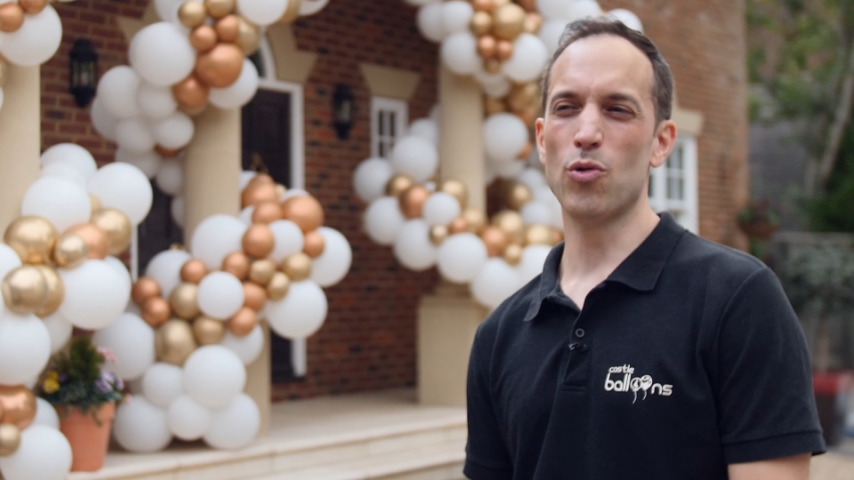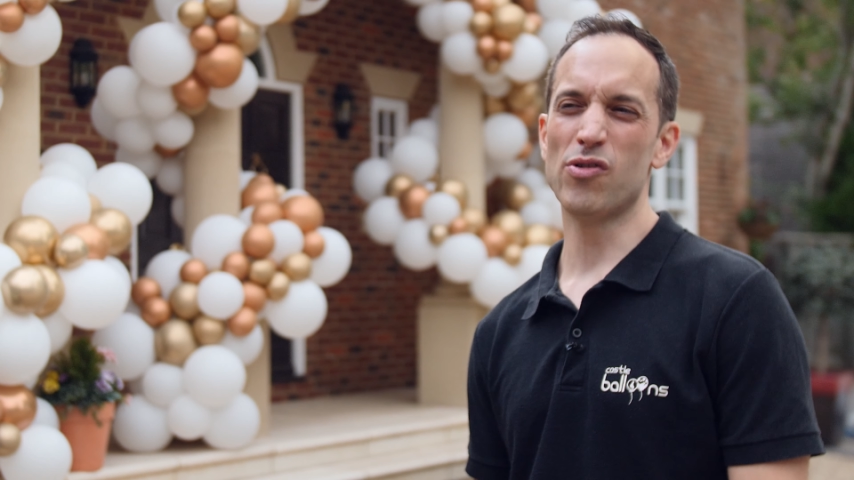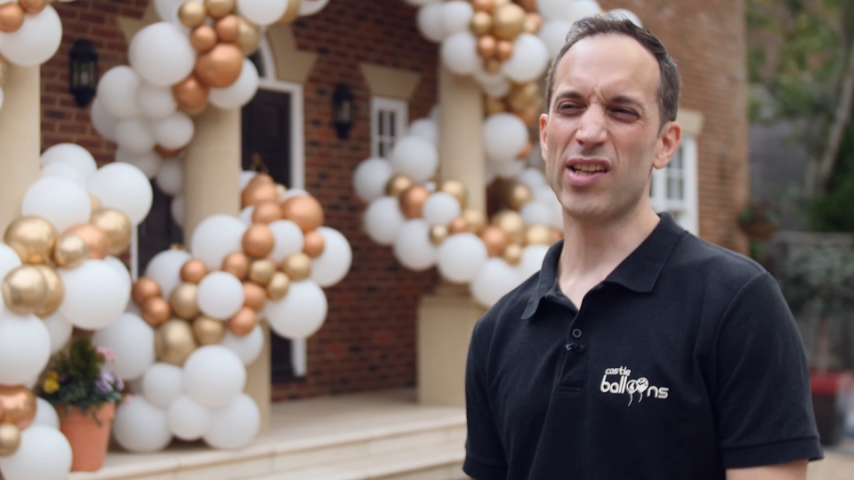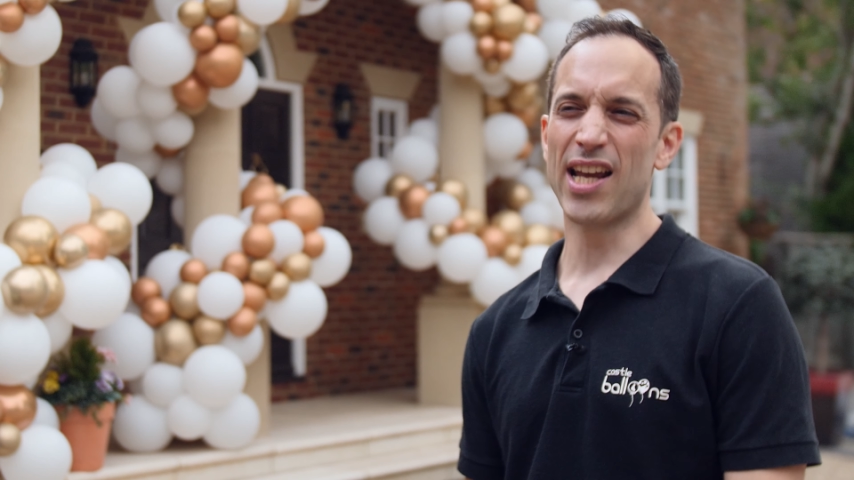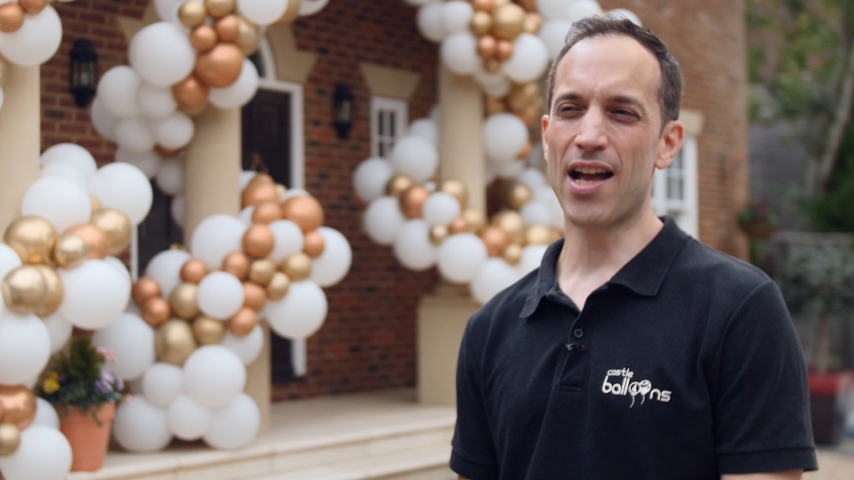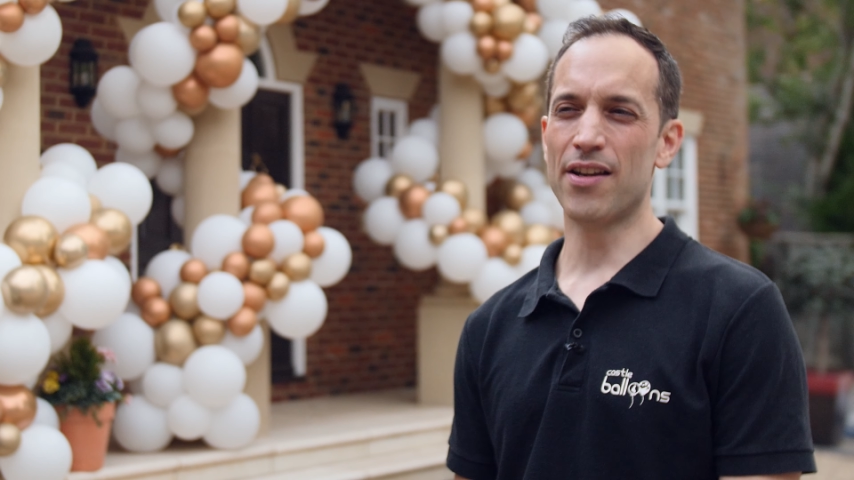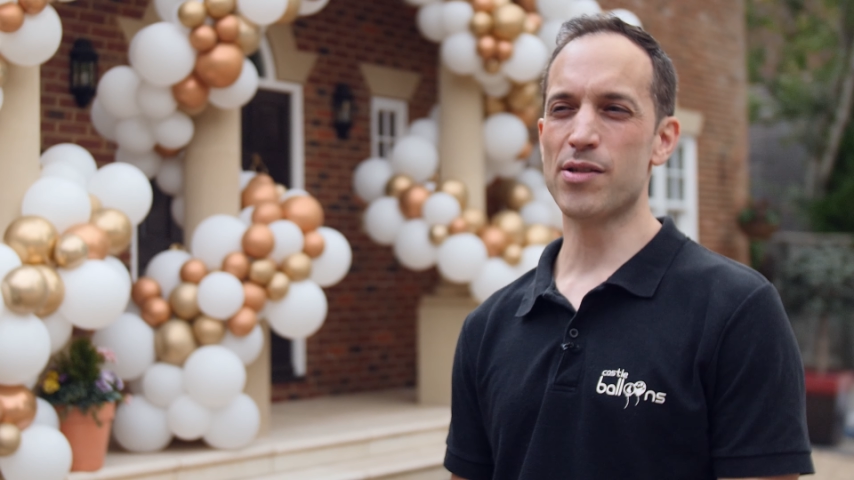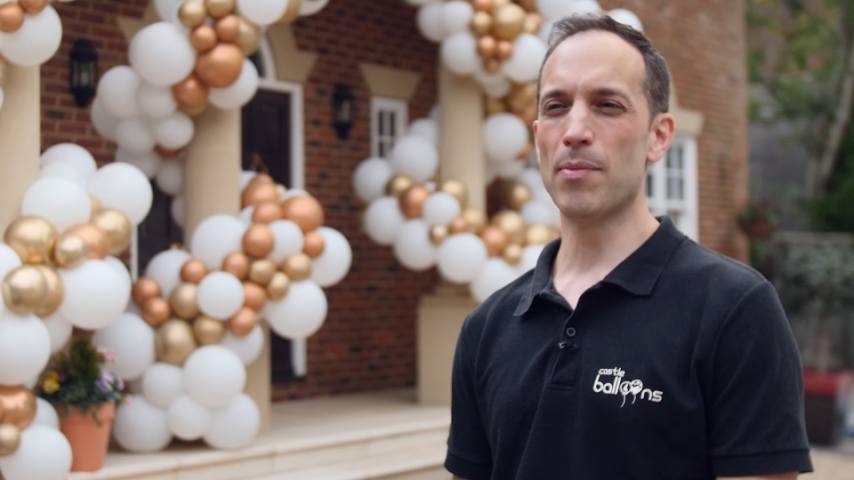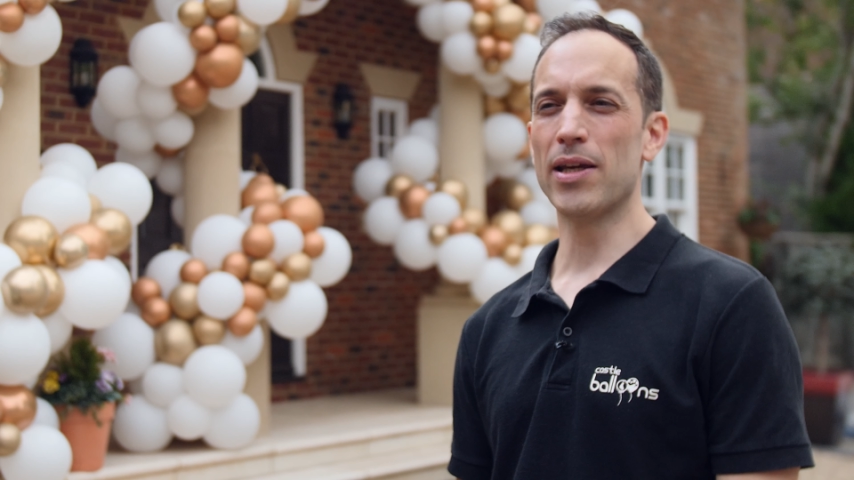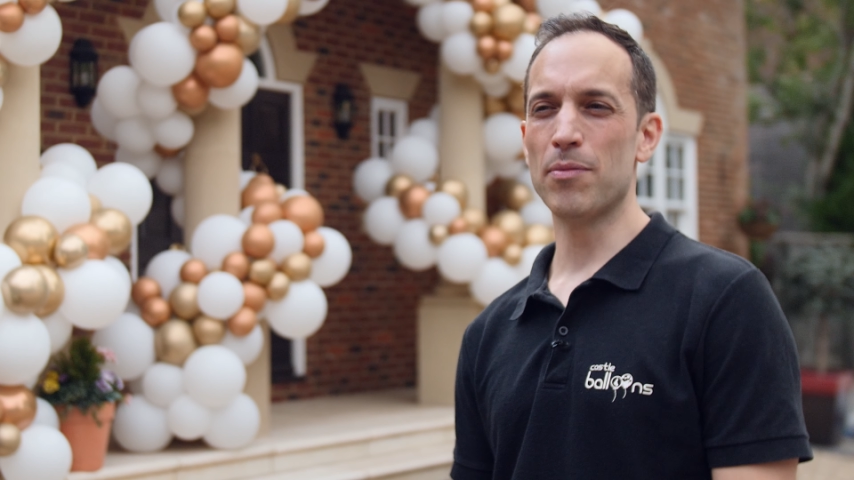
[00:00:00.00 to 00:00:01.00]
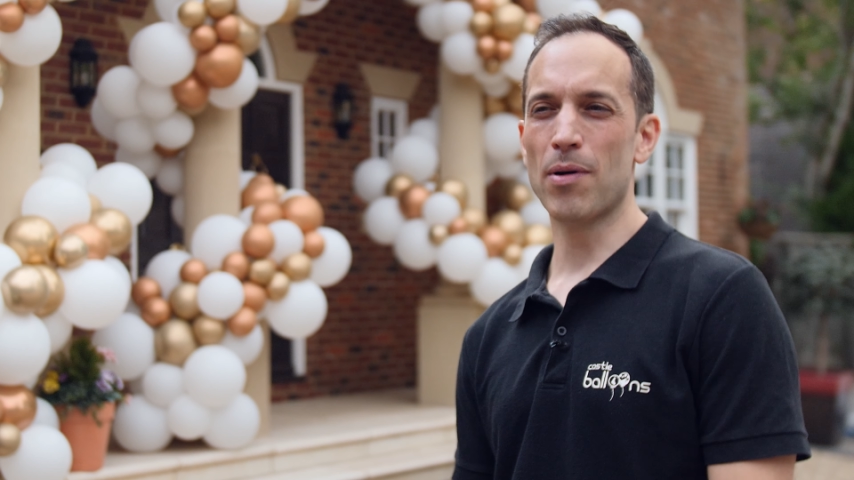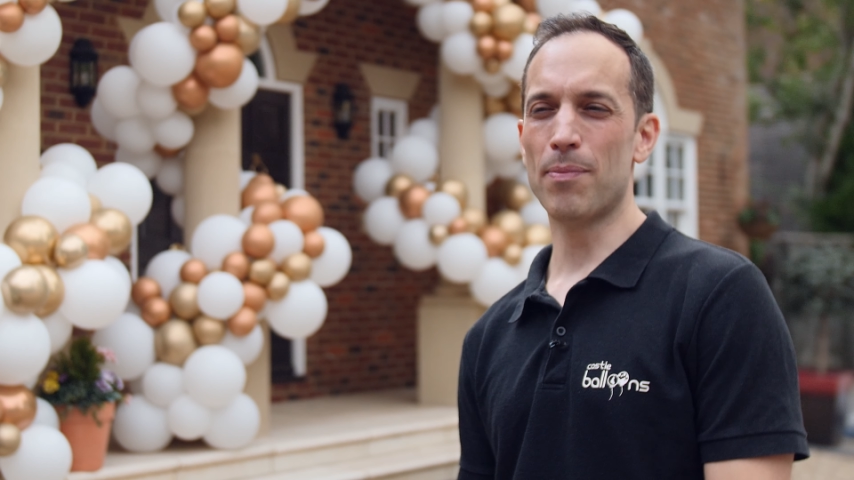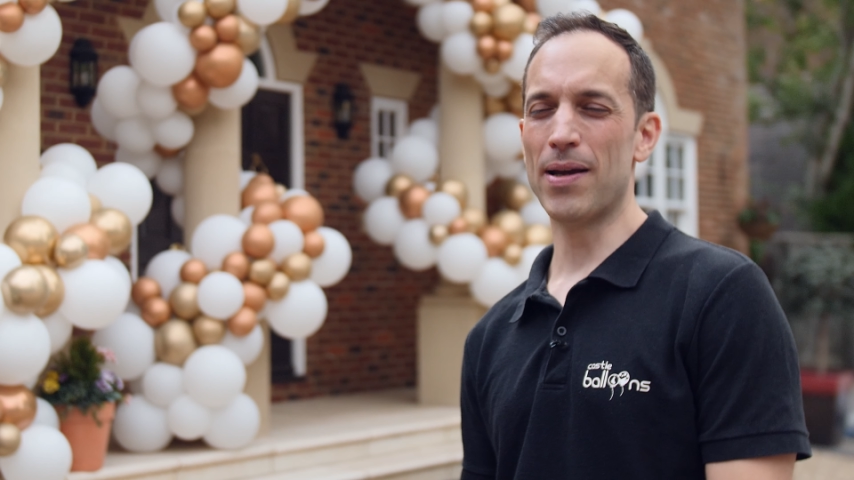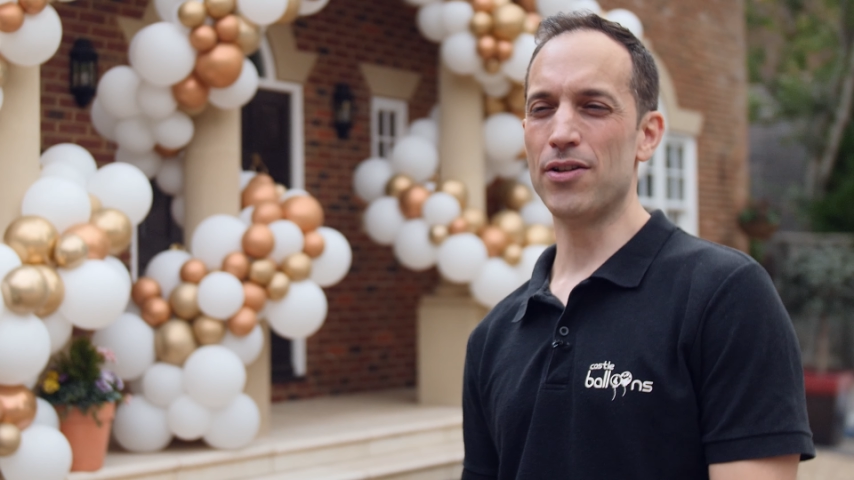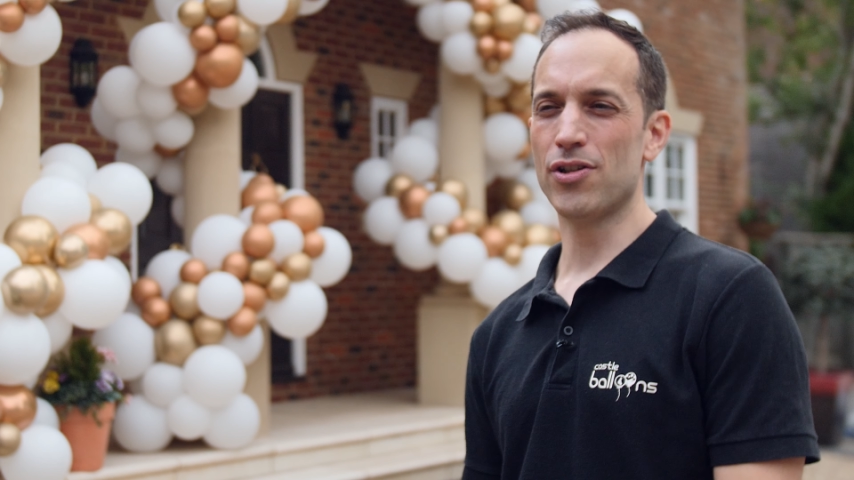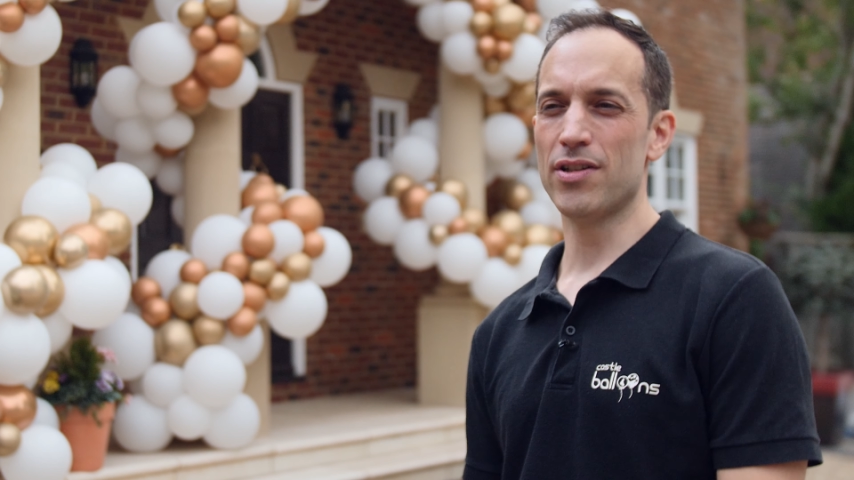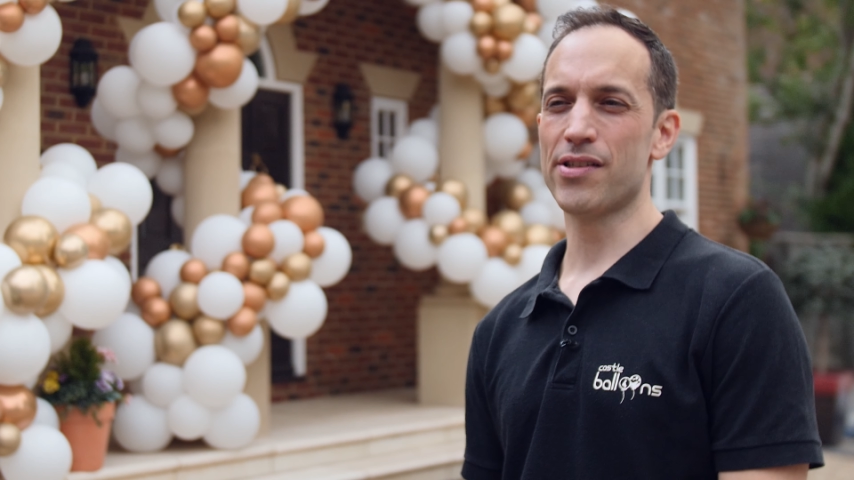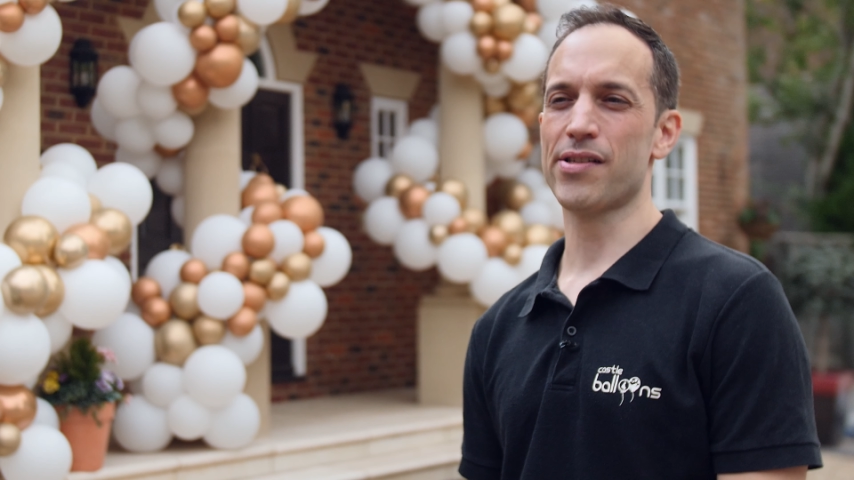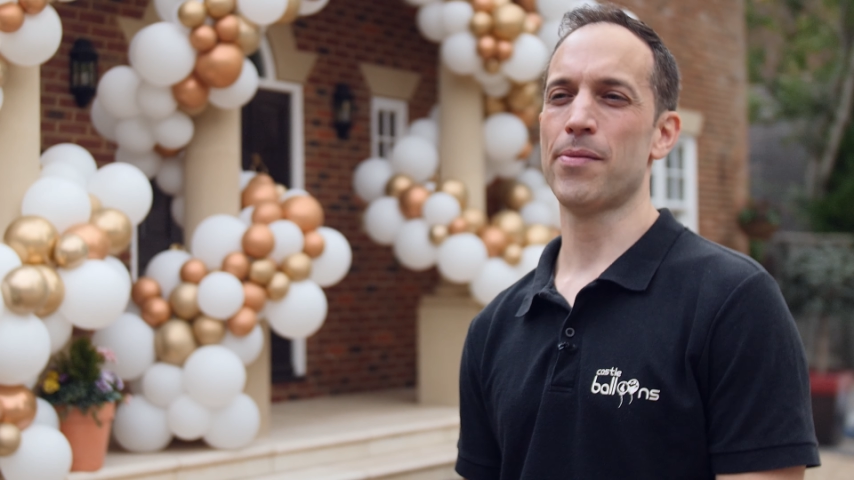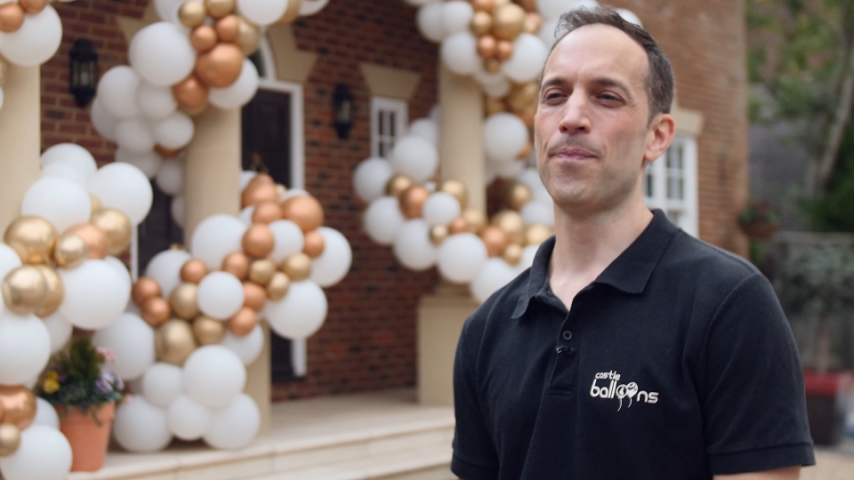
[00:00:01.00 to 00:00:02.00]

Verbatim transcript: watering cans and making park benches.